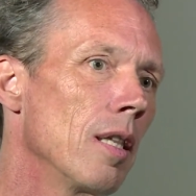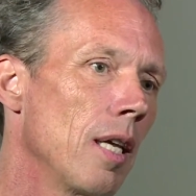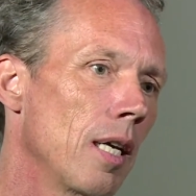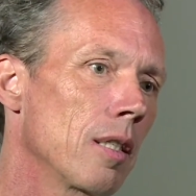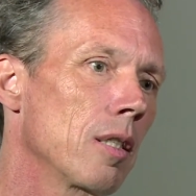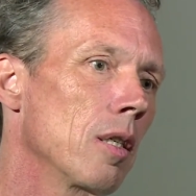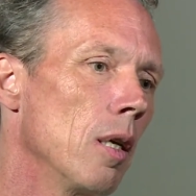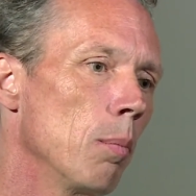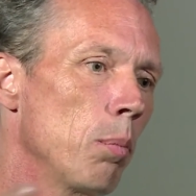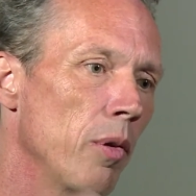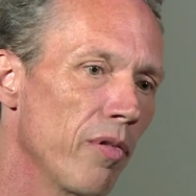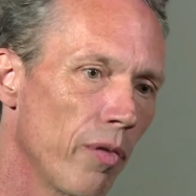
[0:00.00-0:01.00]
that
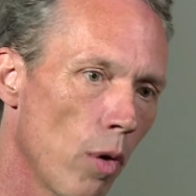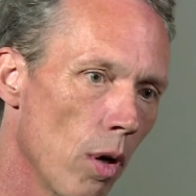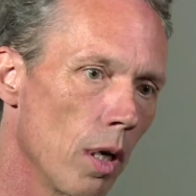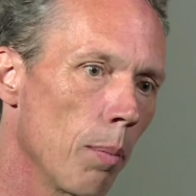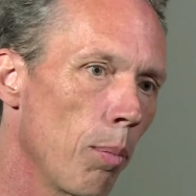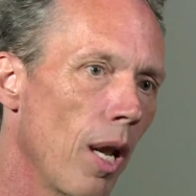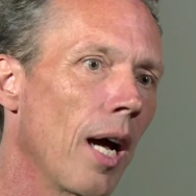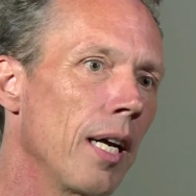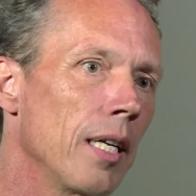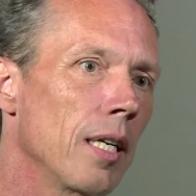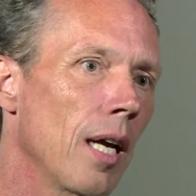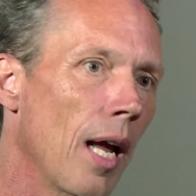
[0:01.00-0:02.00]
before
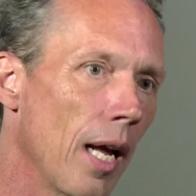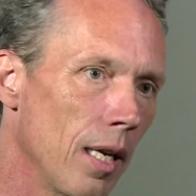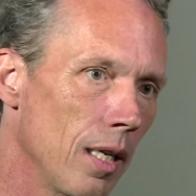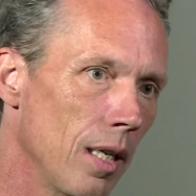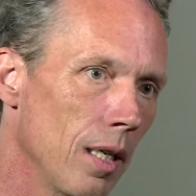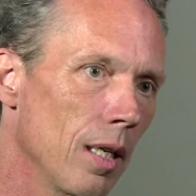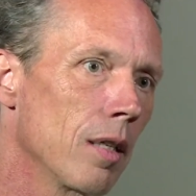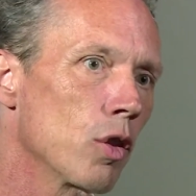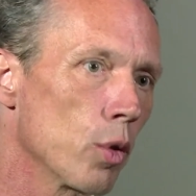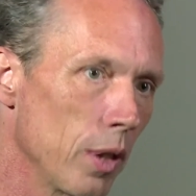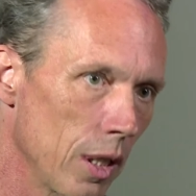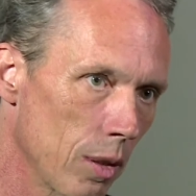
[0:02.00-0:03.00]
applying any
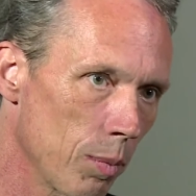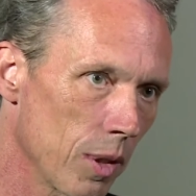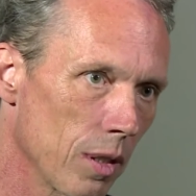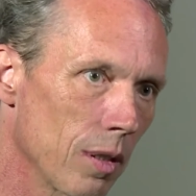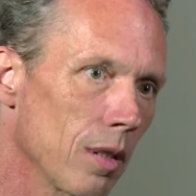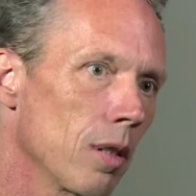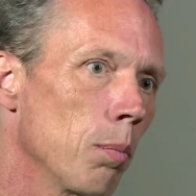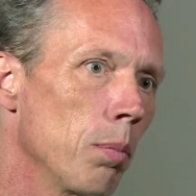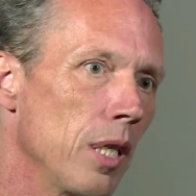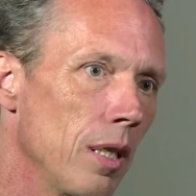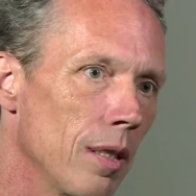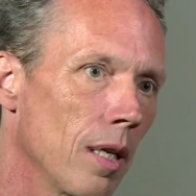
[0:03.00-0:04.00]
treatment,
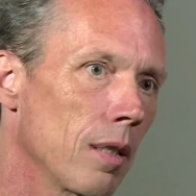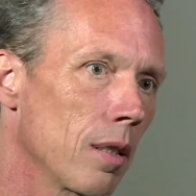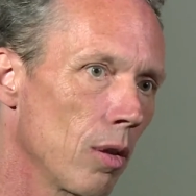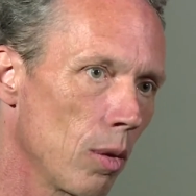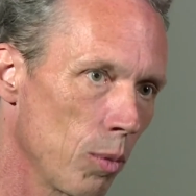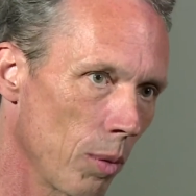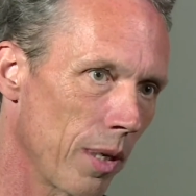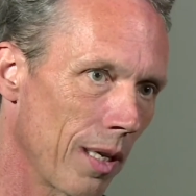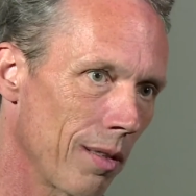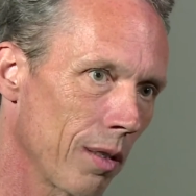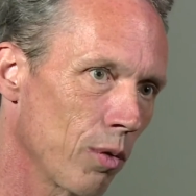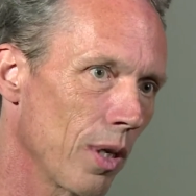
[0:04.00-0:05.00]
be that a
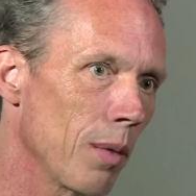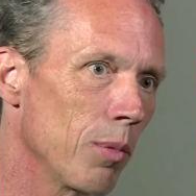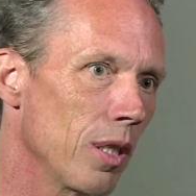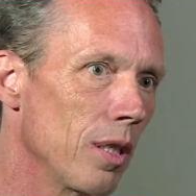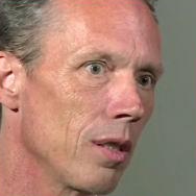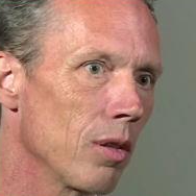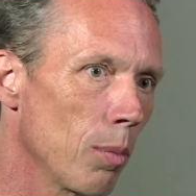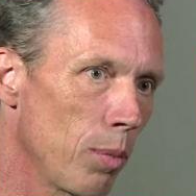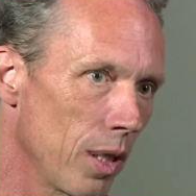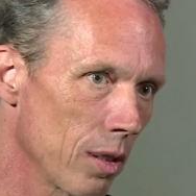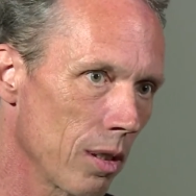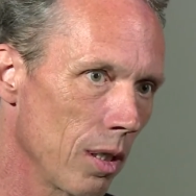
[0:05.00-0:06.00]
homeopathic remedy or
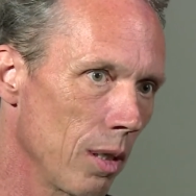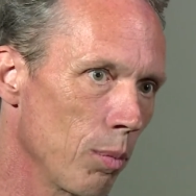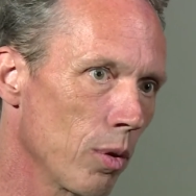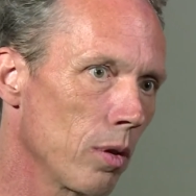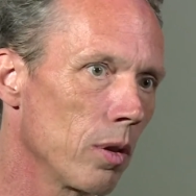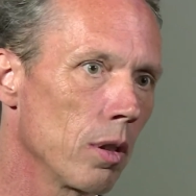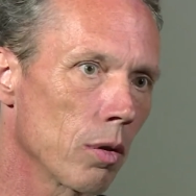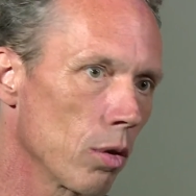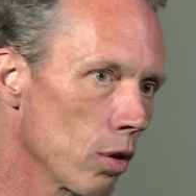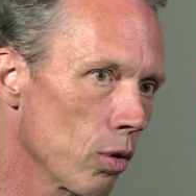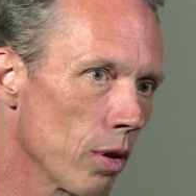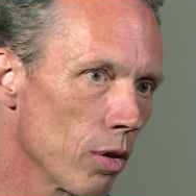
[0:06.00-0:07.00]
placebo or
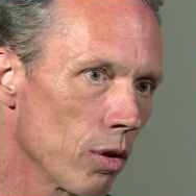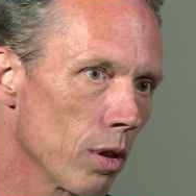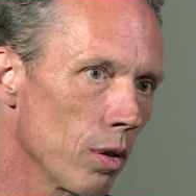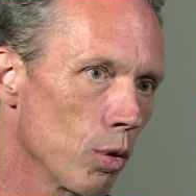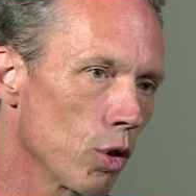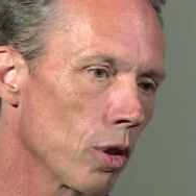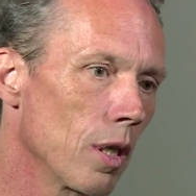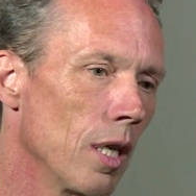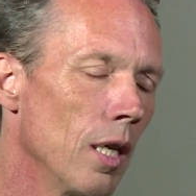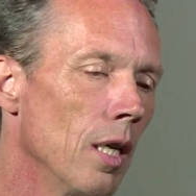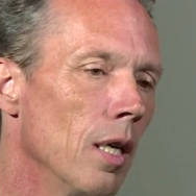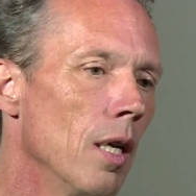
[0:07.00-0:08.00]
control solution,
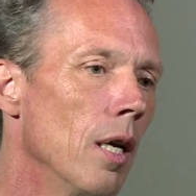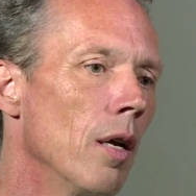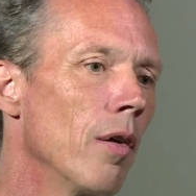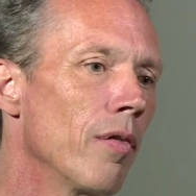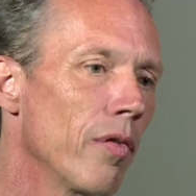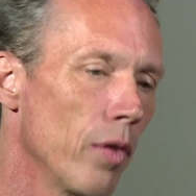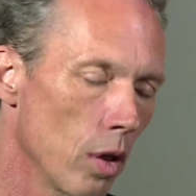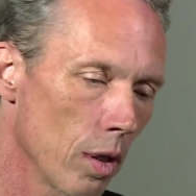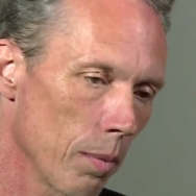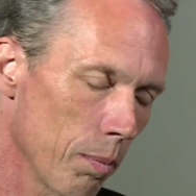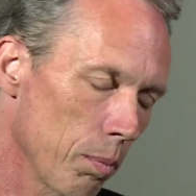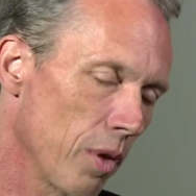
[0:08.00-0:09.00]
for
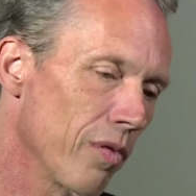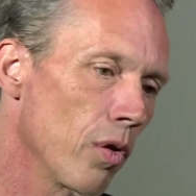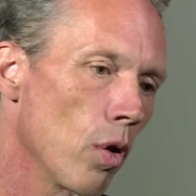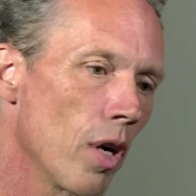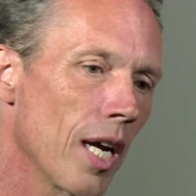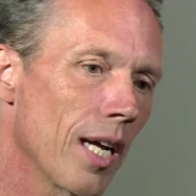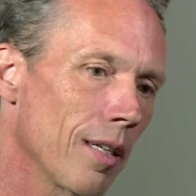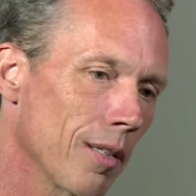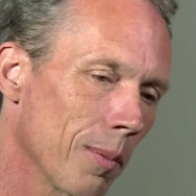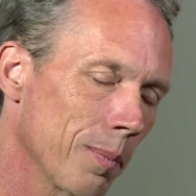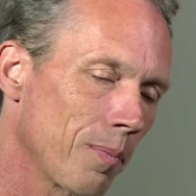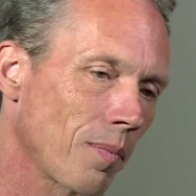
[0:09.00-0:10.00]

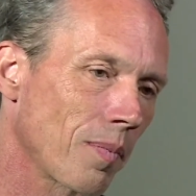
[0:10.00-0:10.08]
beforehand